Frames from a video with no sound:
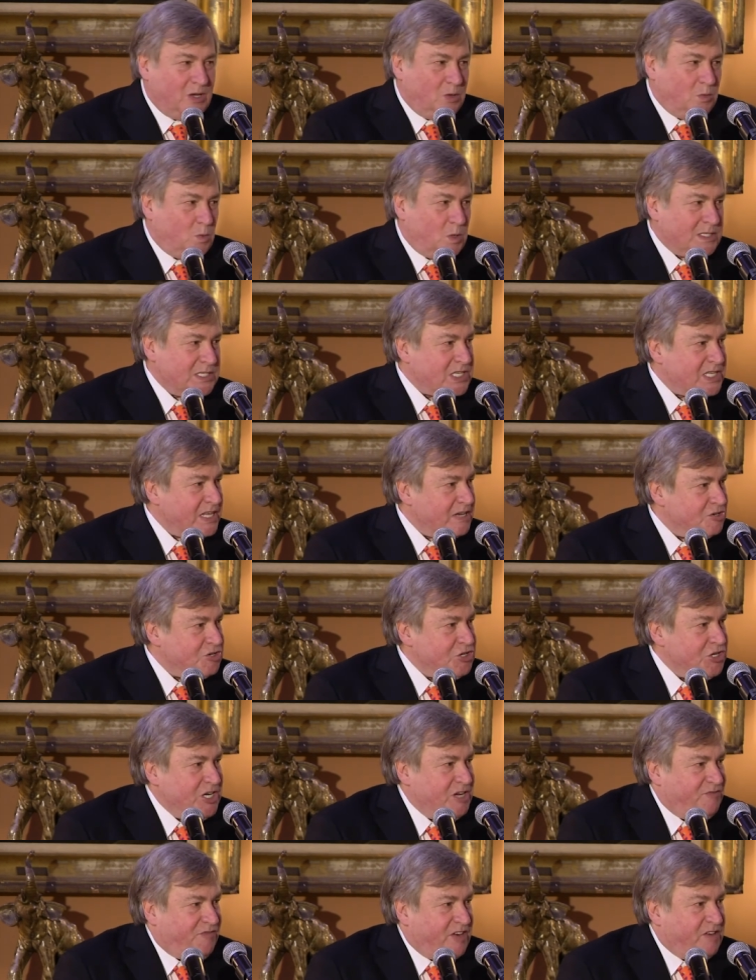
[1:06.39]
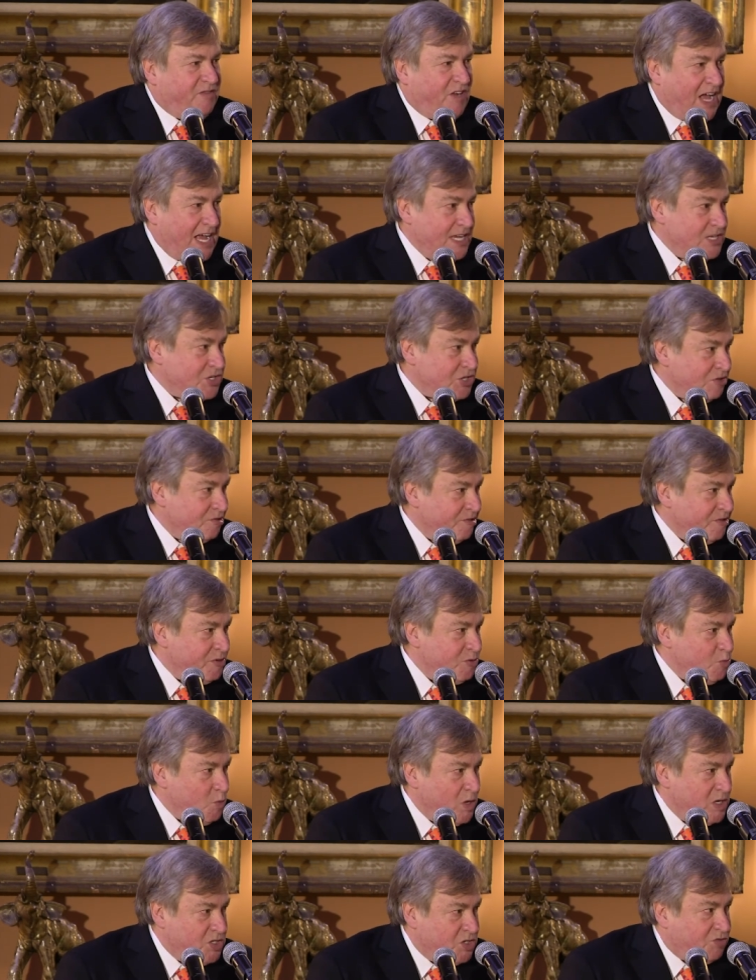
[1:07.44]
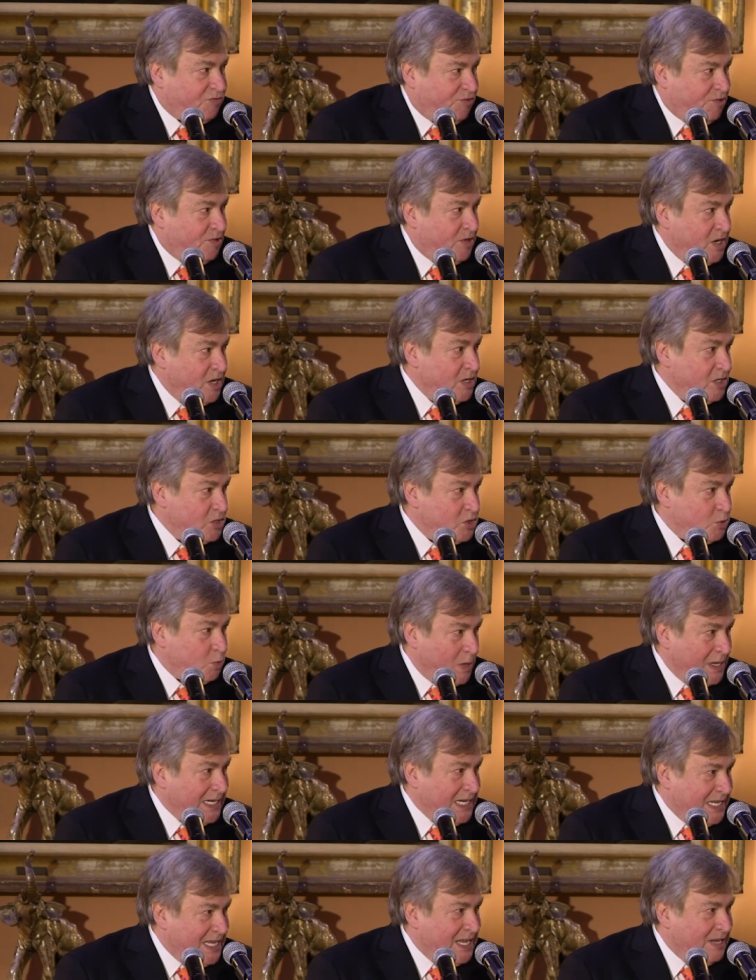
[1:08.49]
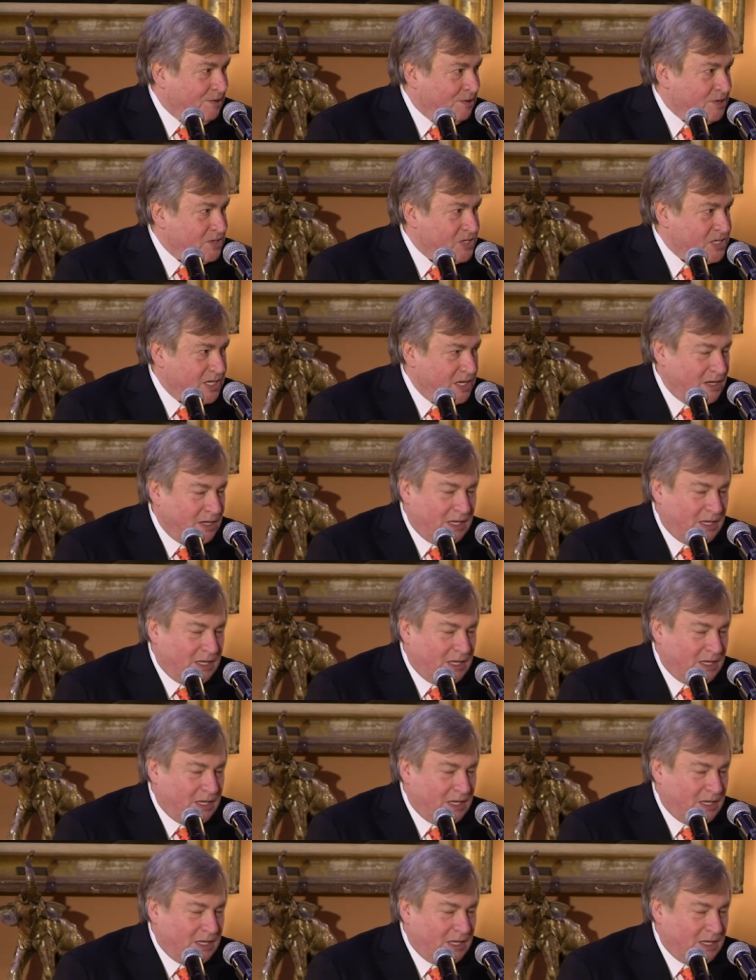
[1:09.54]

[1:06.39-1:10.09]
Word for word: once their chief advisor and was for 20 years.